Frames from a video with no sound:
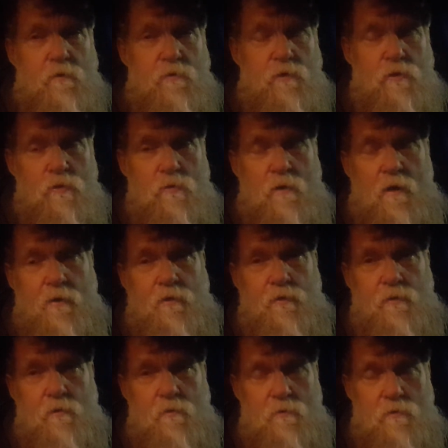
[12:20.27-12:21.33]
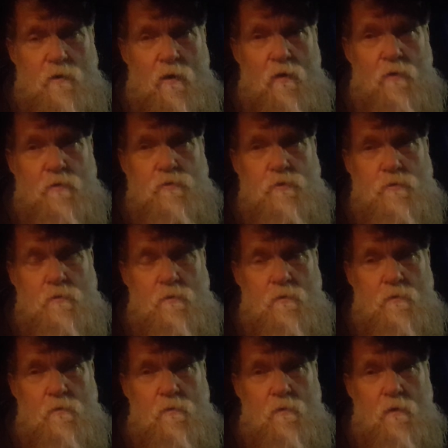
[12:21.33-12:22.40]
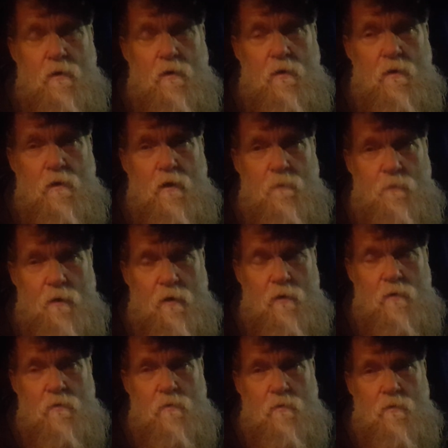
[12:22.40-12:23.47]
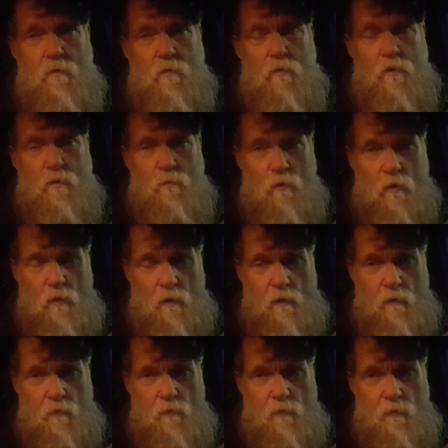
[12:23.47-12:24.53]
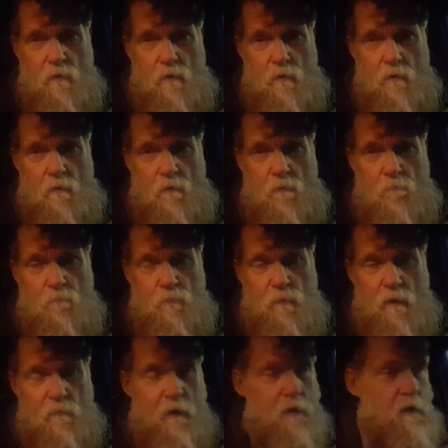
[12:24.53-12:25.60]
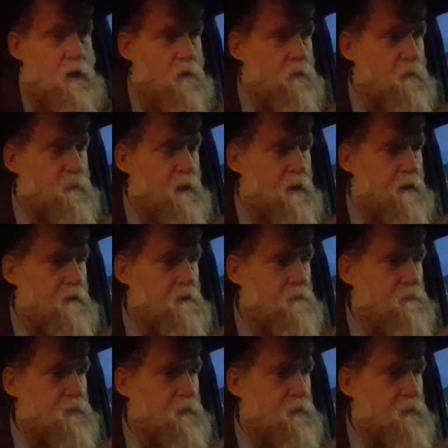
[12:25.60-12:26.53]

$200 a barrel or more. And right now we're paying